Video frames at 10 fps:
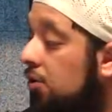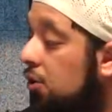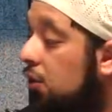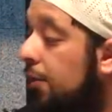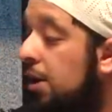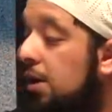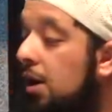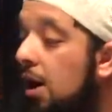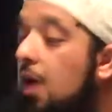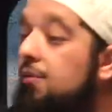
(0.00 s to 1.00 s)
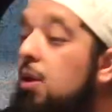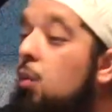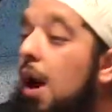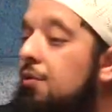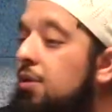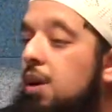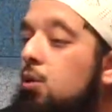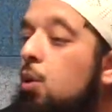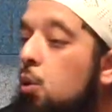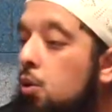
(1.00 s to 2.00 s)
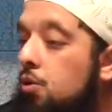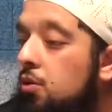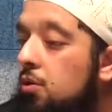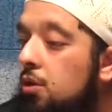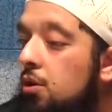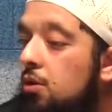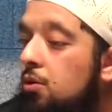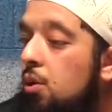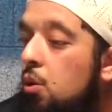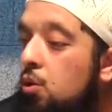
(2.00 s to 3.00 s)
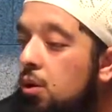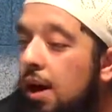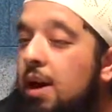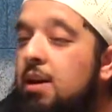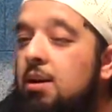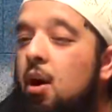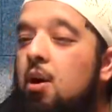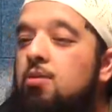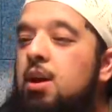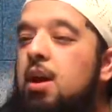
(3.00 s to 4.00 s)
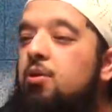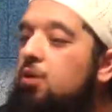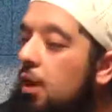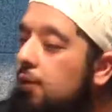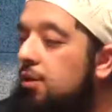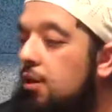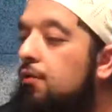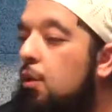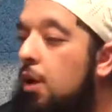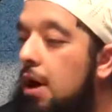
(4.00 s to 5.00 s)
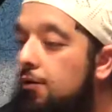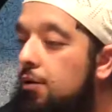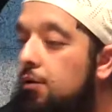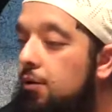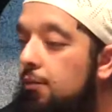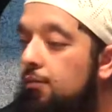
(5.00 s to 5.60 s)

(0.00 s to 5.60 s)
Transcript: Two women of the wives, not the hur. The hurul ain are the servants of the wives.